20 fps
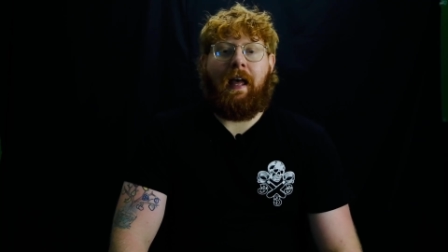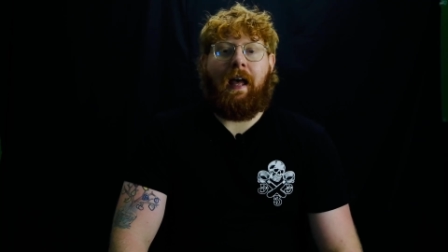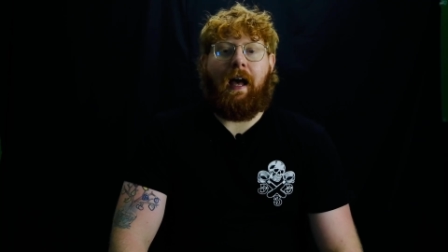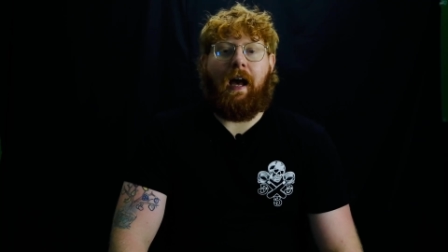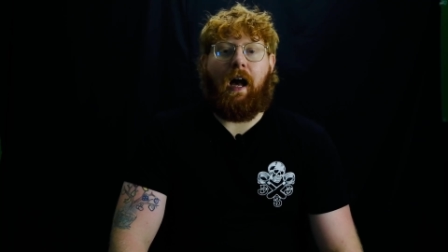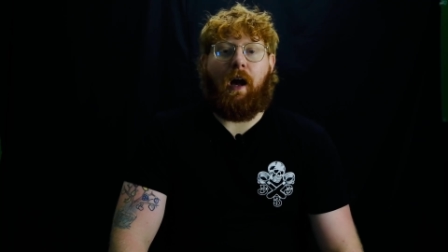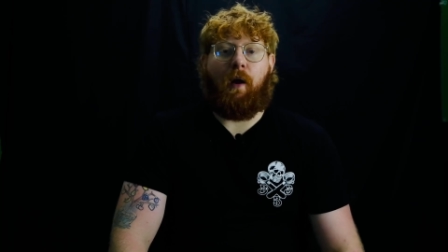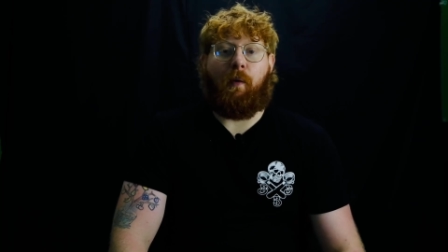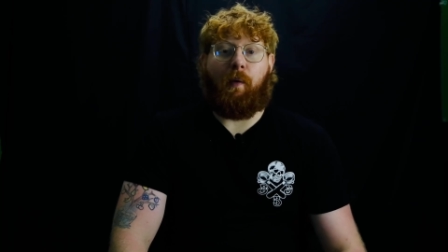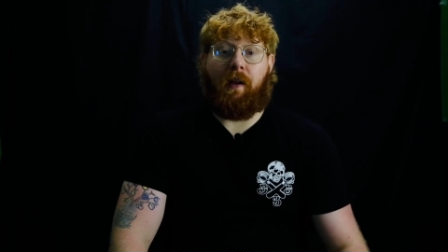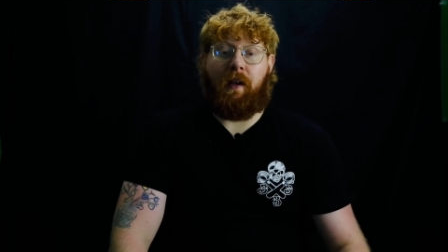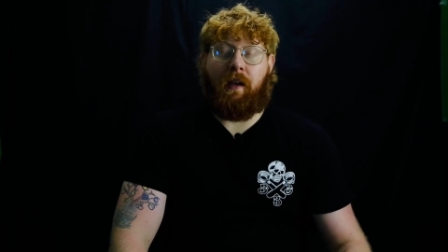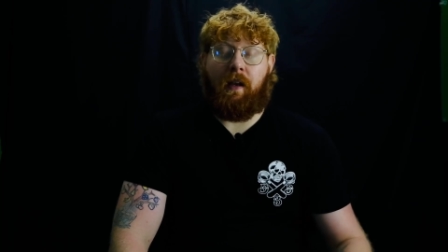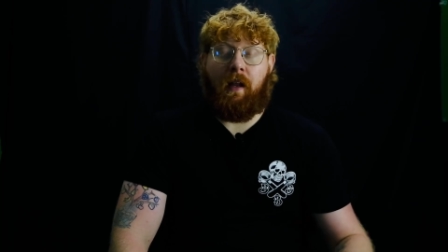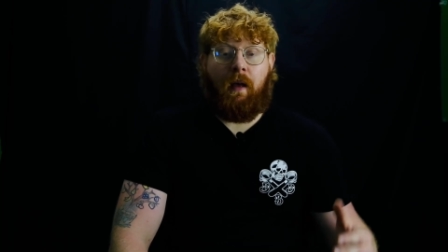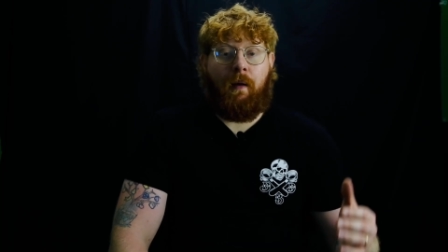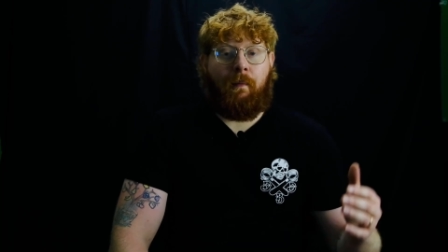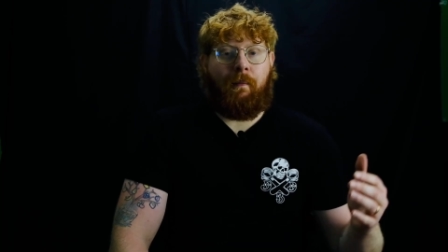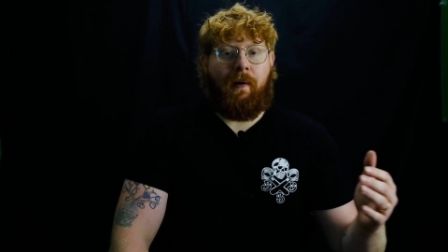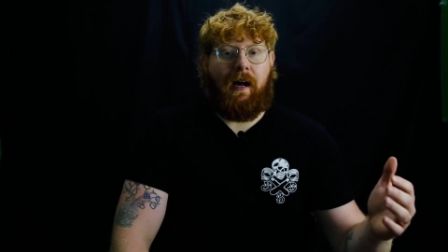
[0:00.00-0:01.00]
uh, when
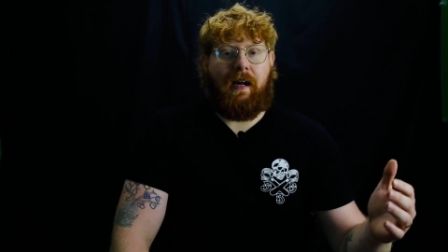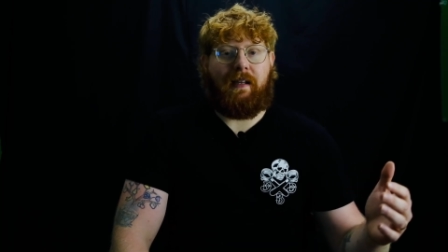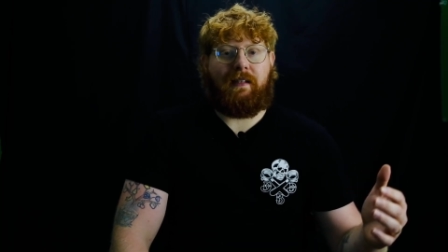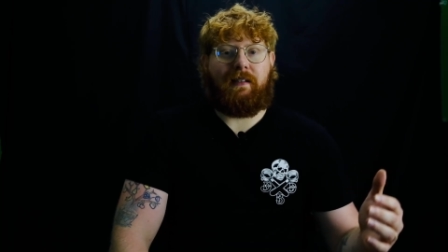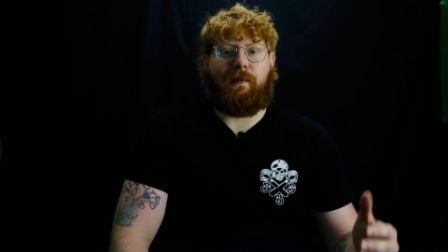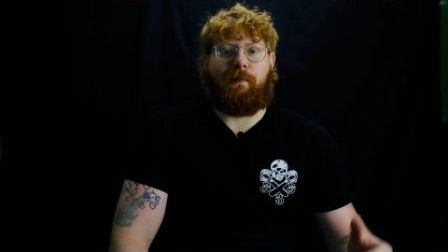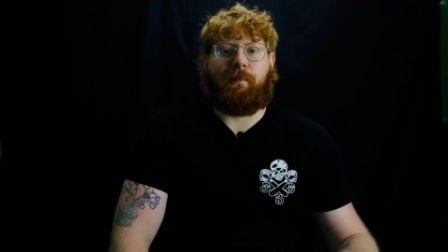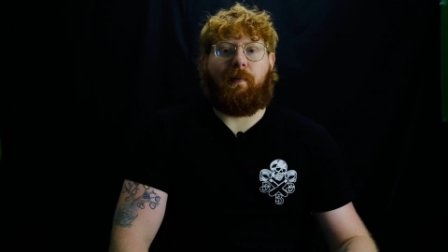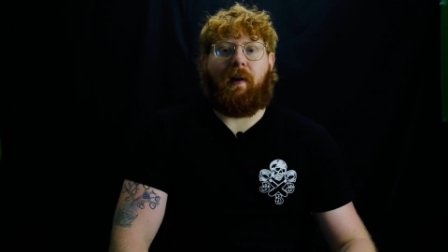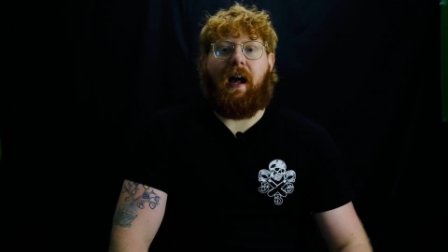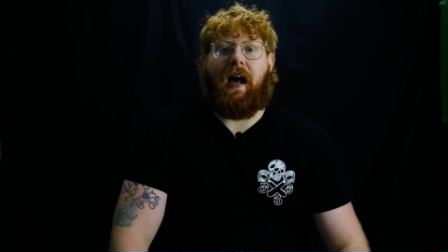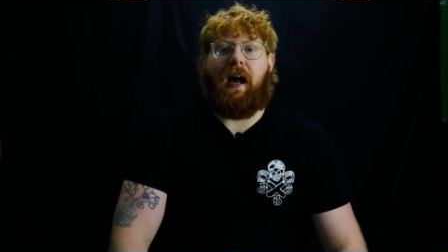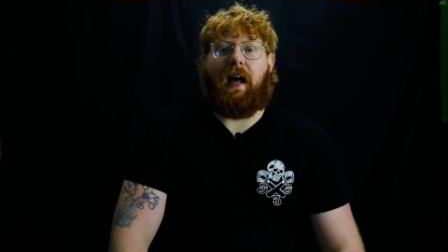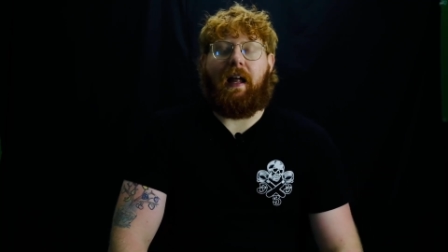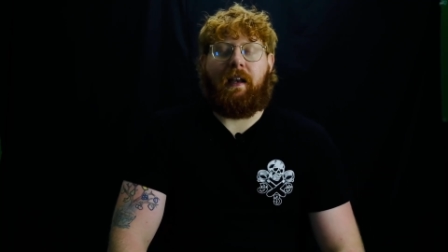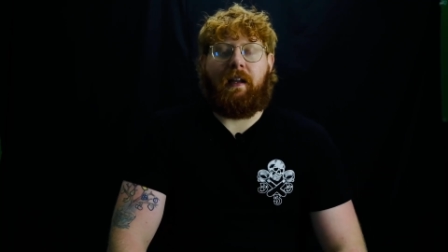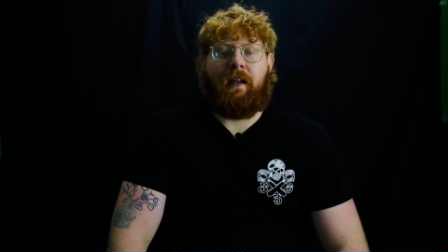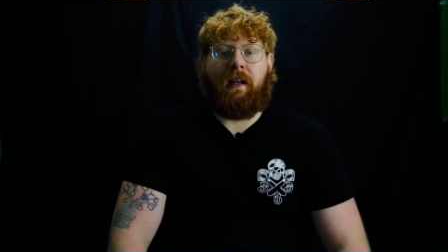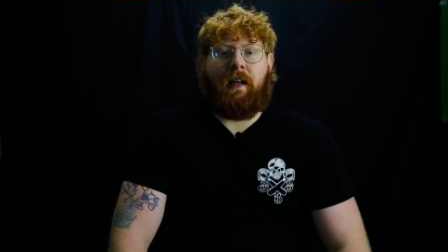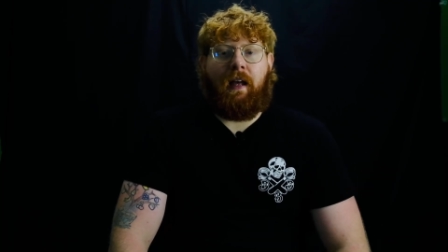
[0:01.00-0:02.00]
Pastor
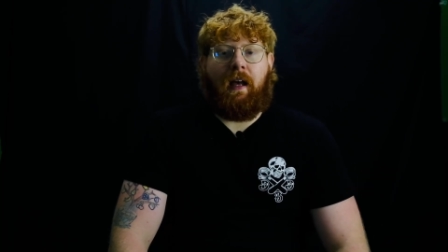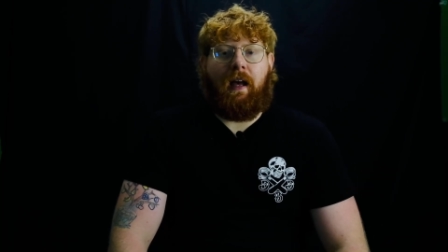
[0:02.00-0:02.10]
Brad